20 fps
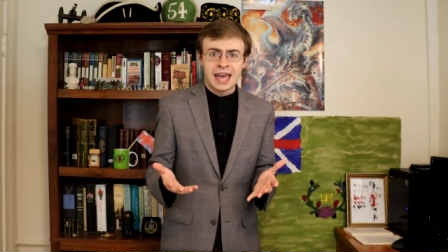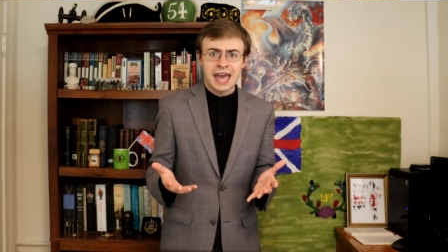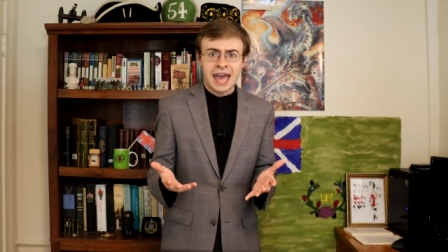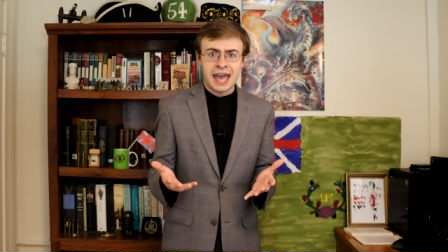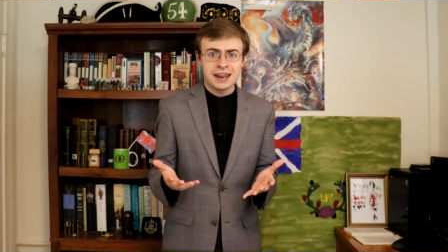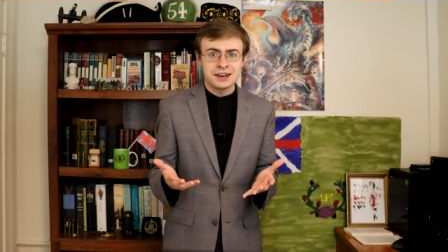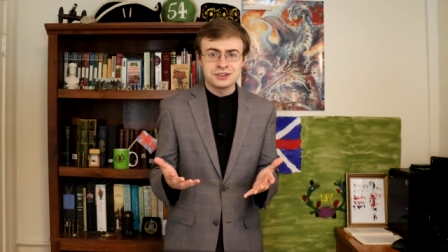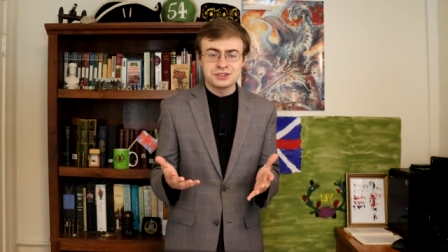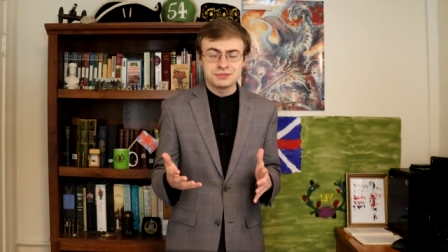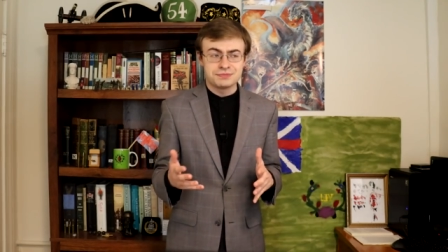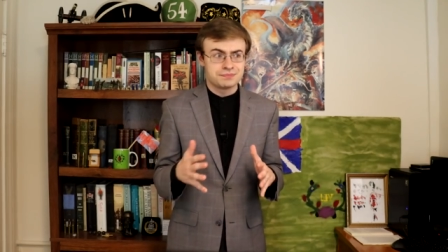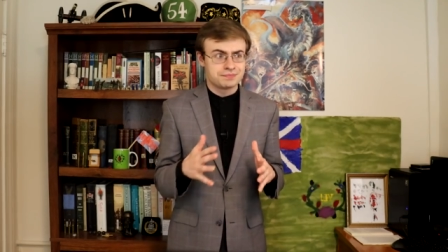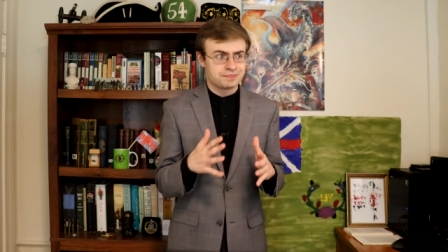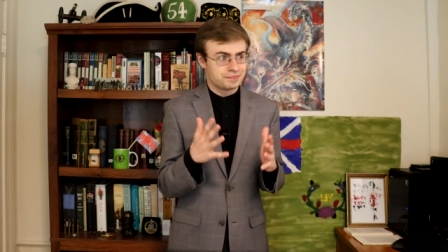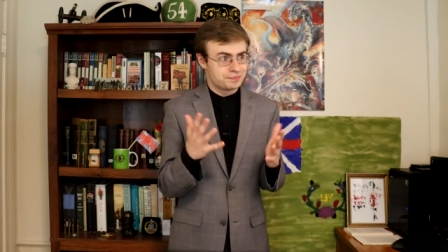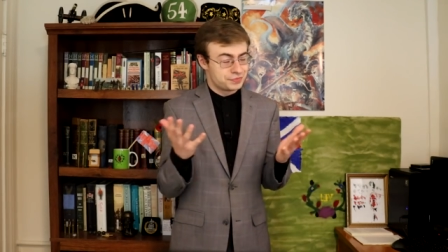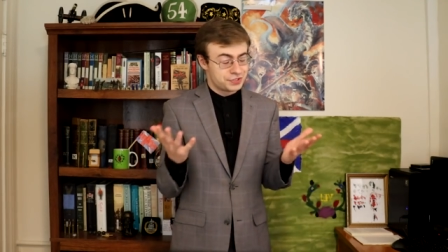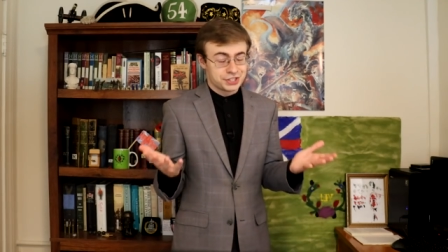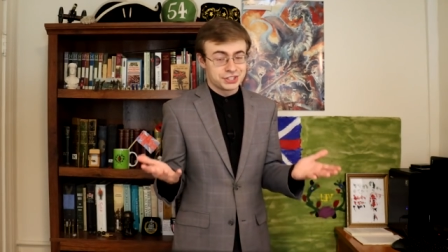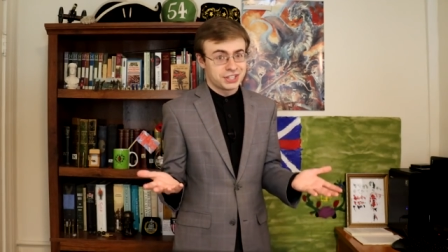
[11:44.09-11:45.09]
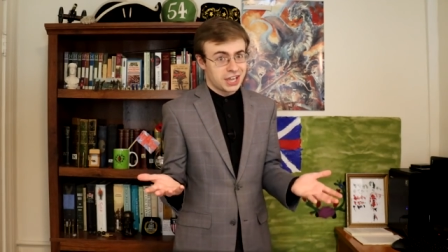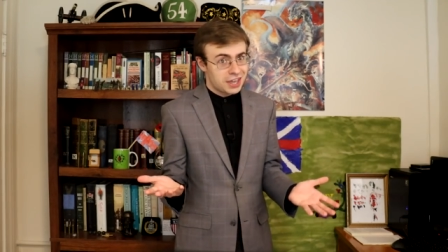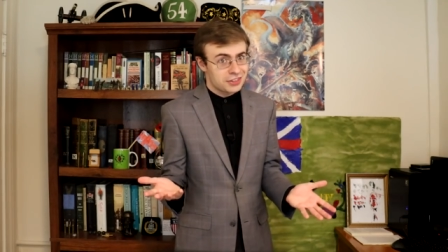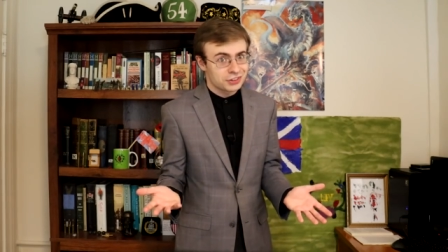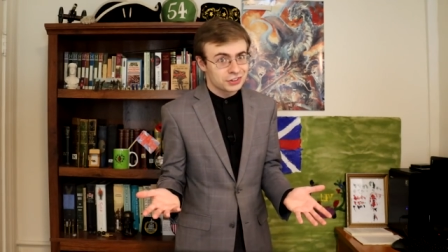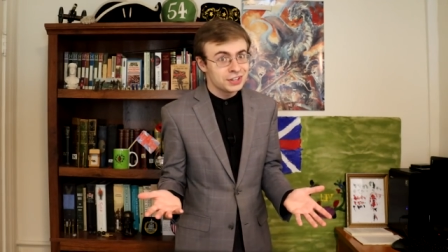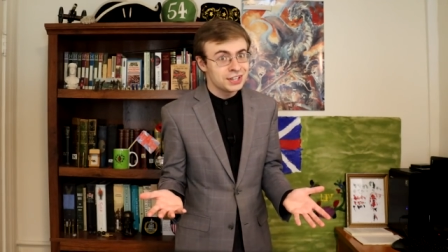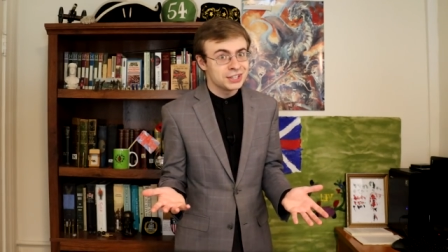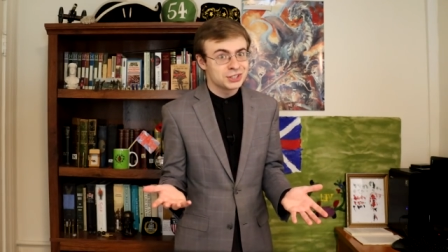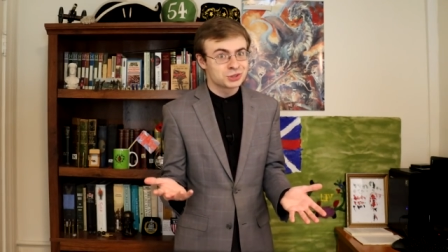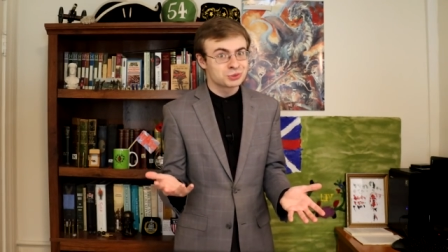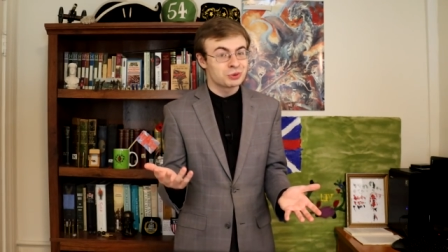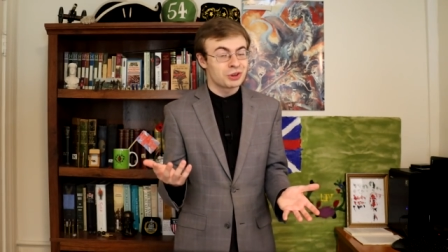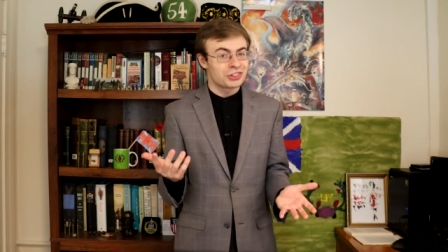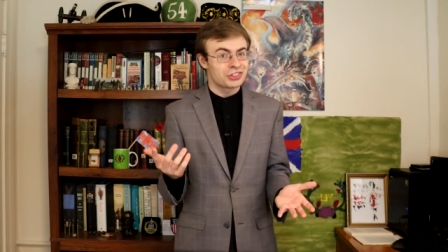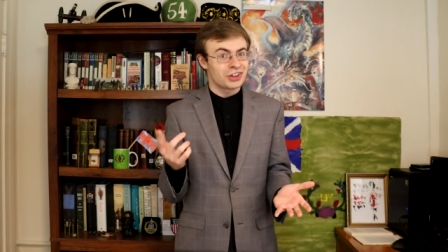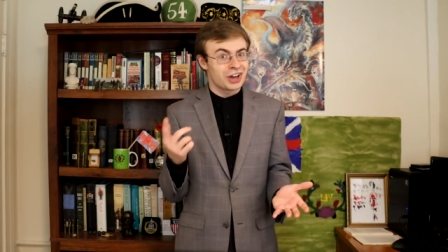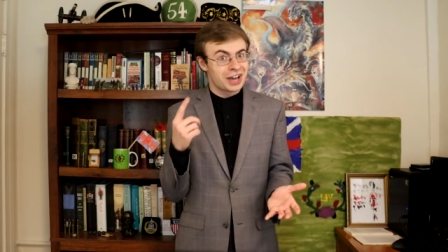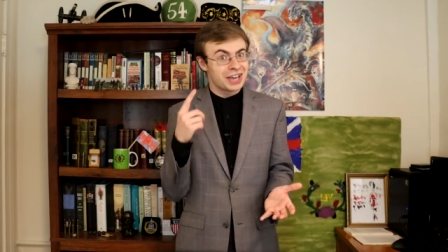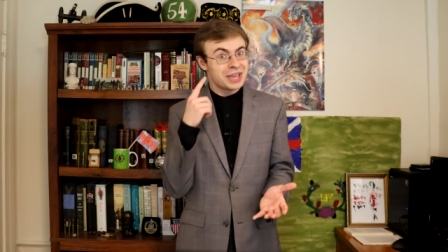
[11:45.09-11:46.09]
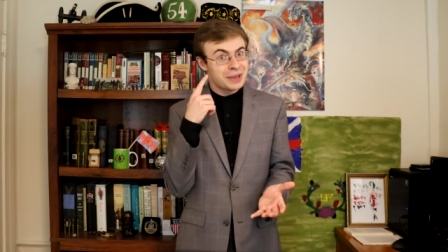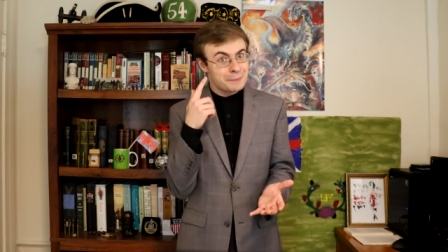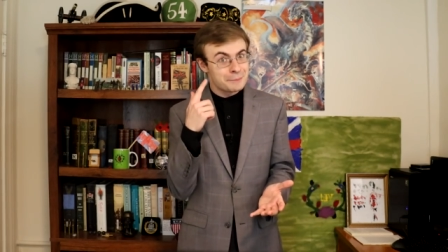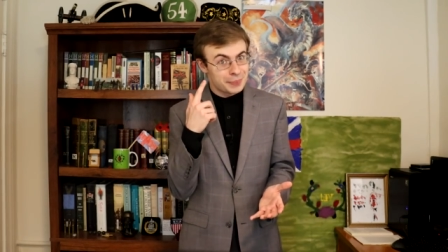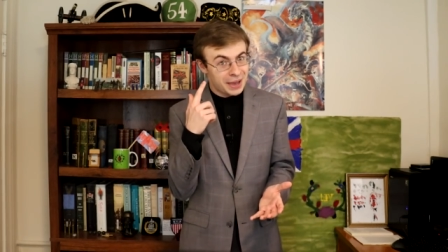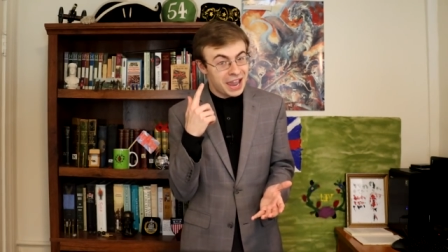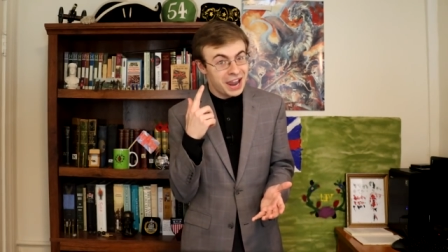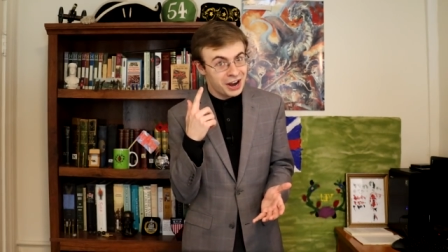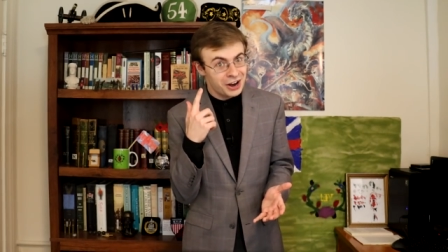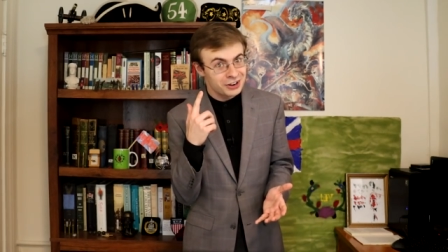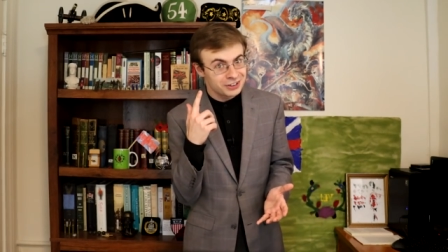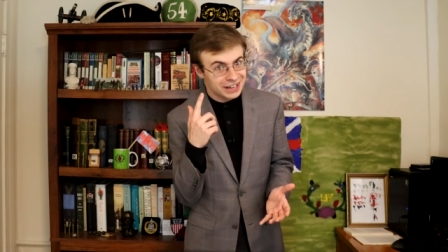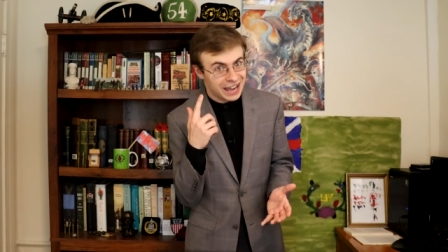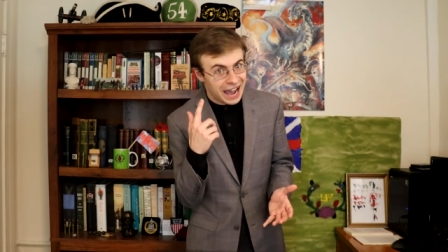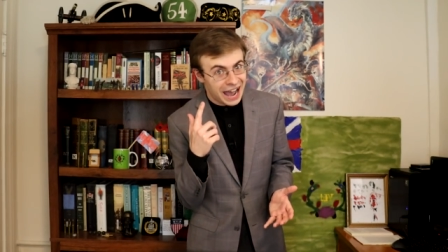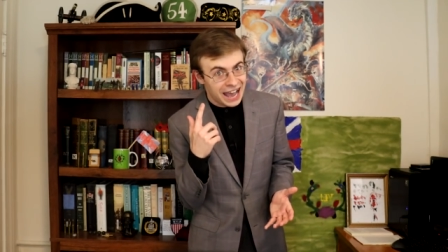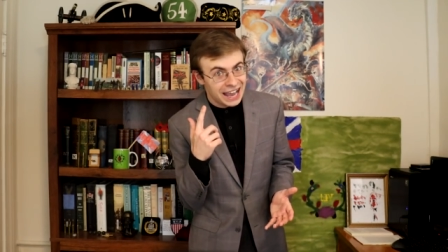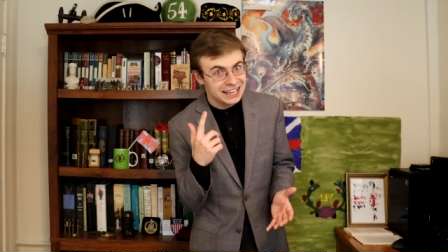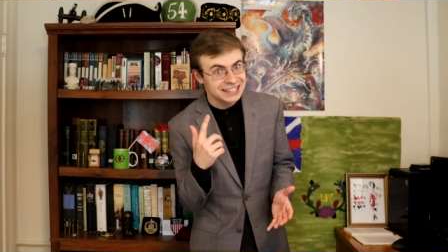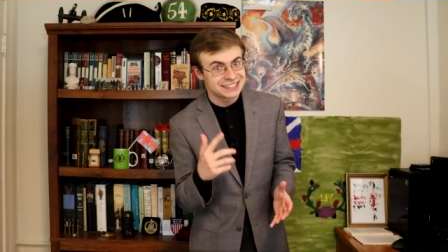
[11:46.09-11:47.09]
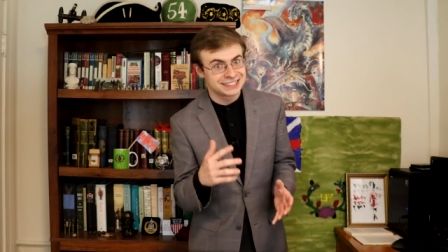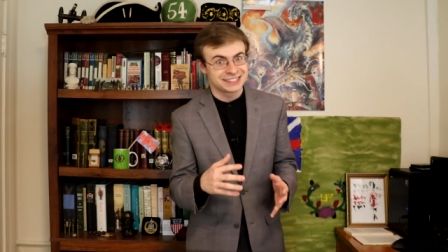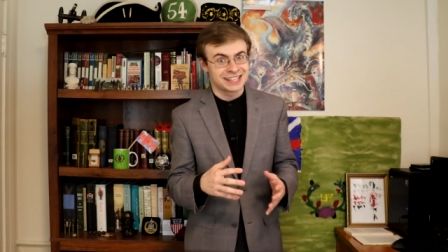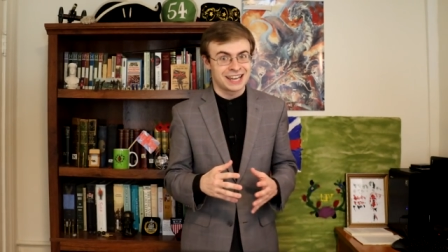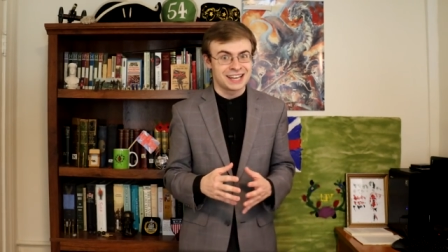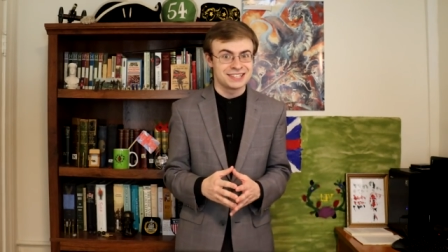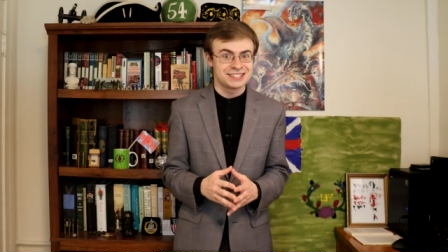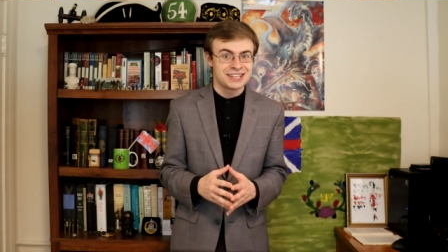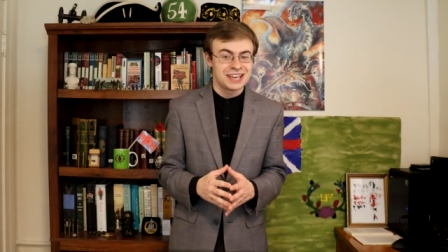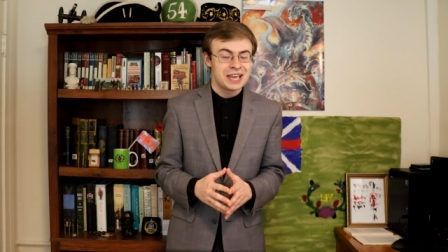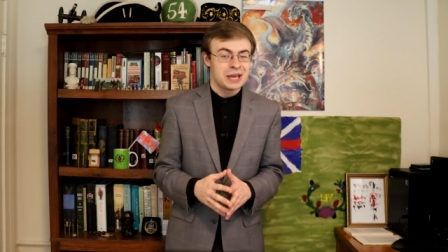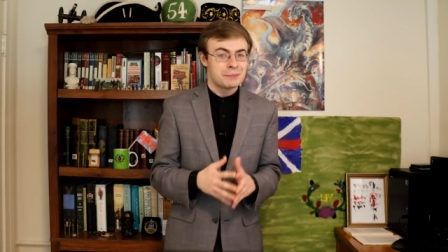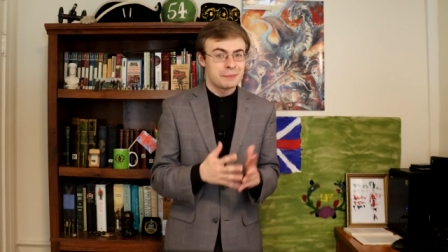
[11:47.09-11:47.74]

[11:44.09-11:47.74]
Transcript: and to say the least, with uh, impaired eyesight,